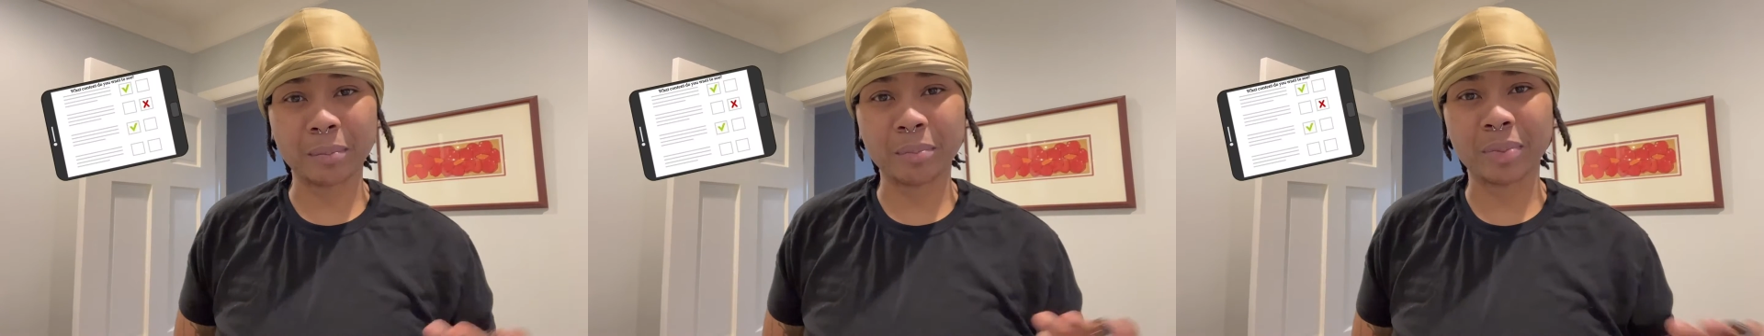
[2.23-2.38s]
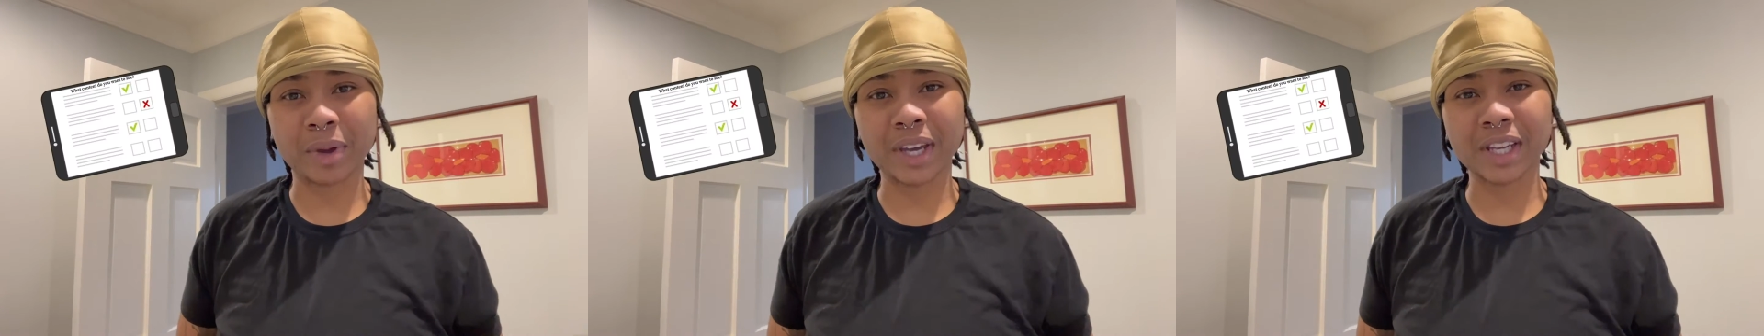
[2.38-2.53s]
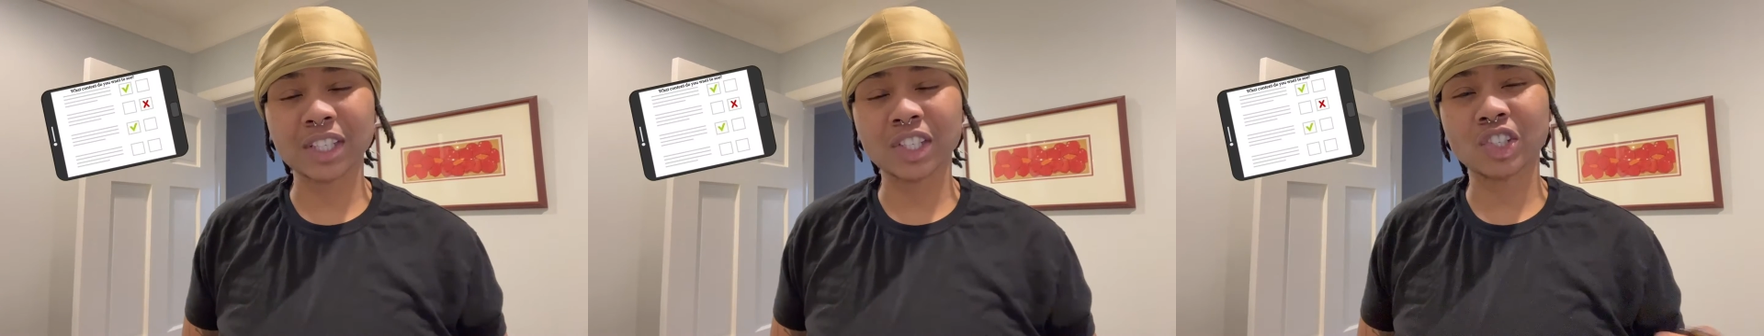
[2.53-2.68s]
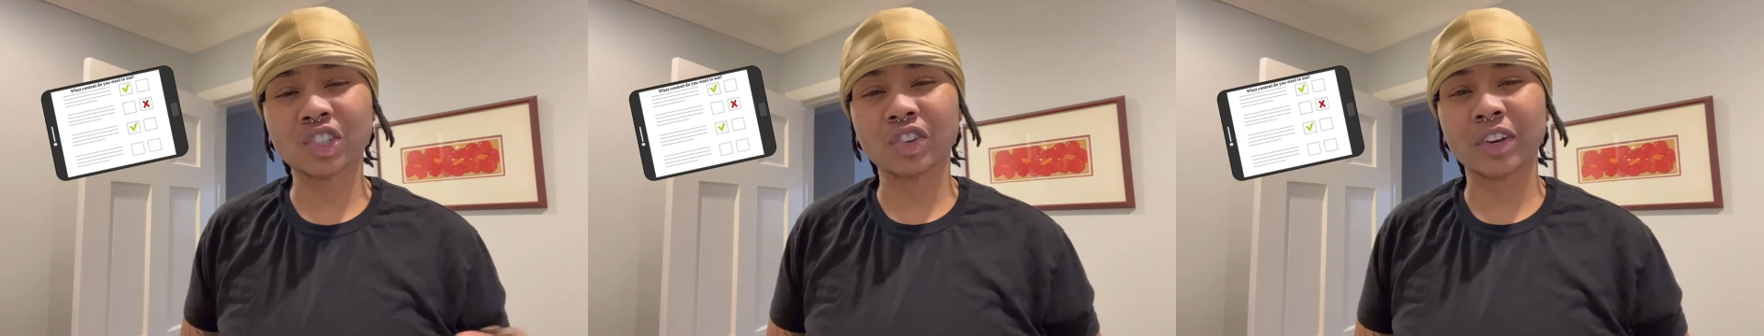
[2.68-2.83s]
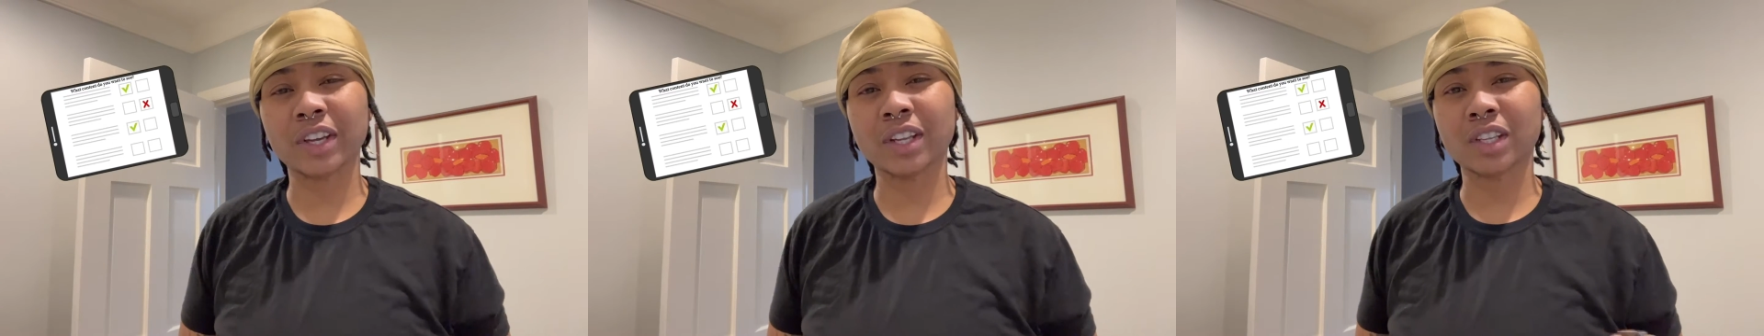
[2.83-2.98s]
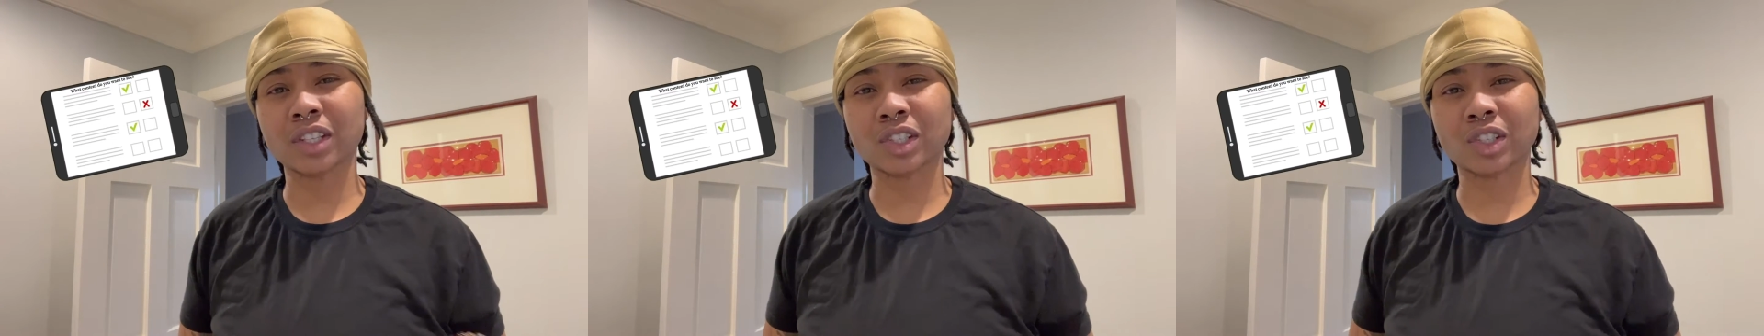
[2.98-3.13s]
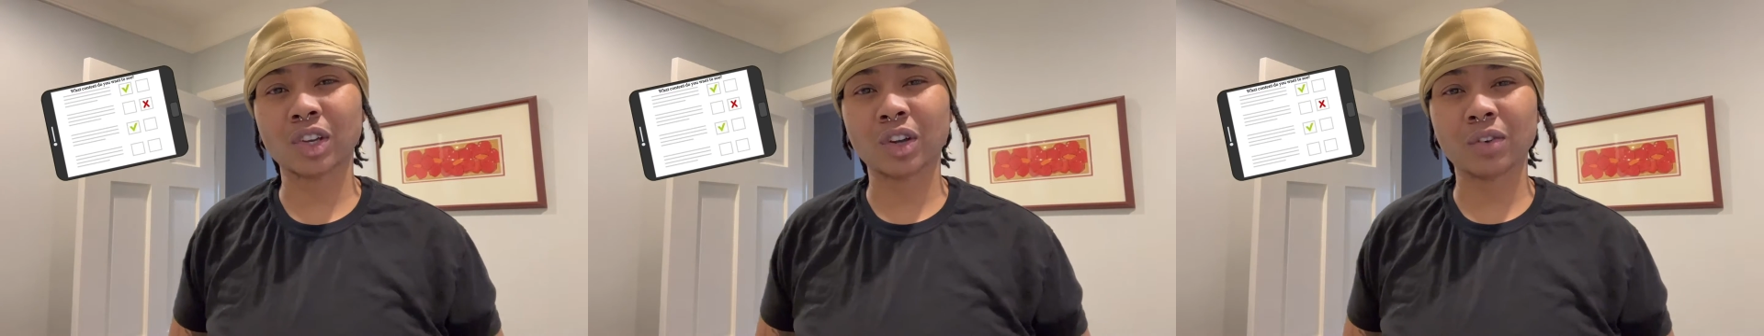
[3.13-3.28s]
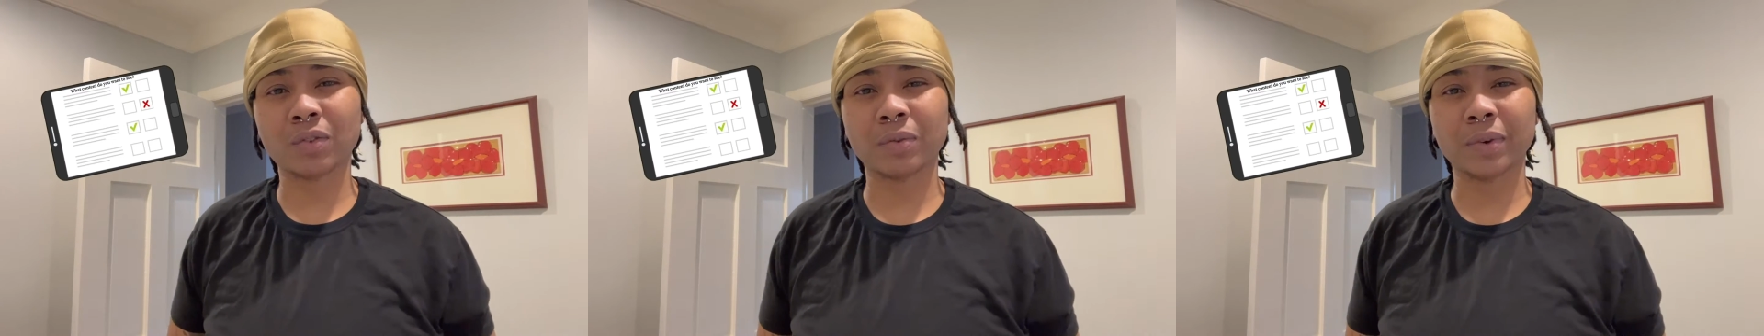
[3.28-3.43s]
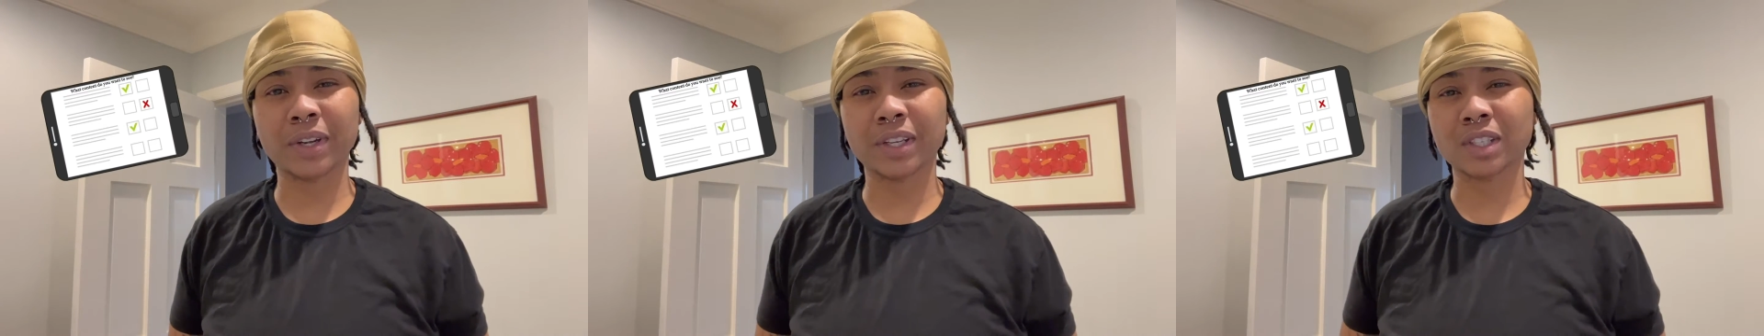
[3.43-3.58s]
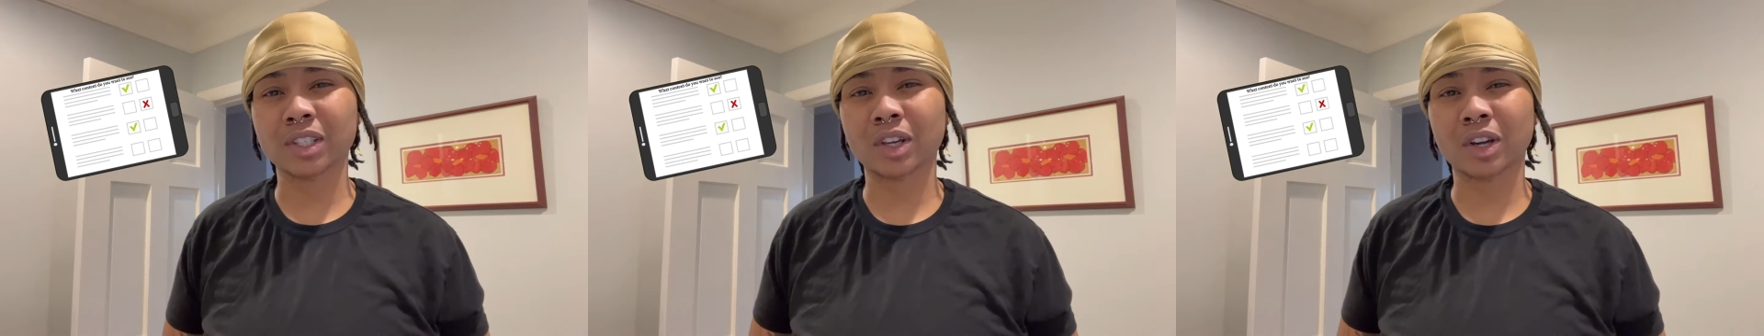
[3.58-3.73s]
best trading
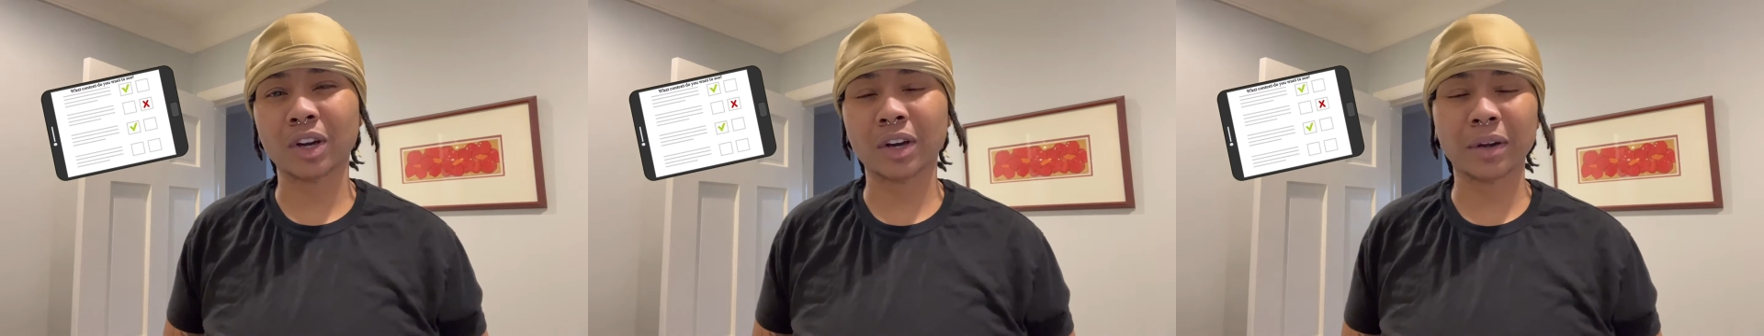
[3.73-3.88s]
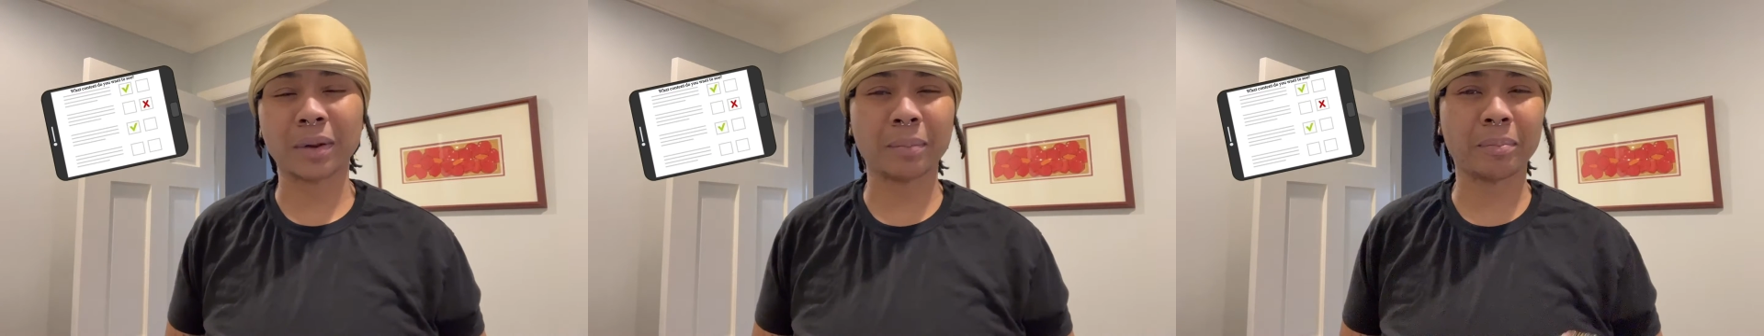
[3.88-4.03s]
softwares are,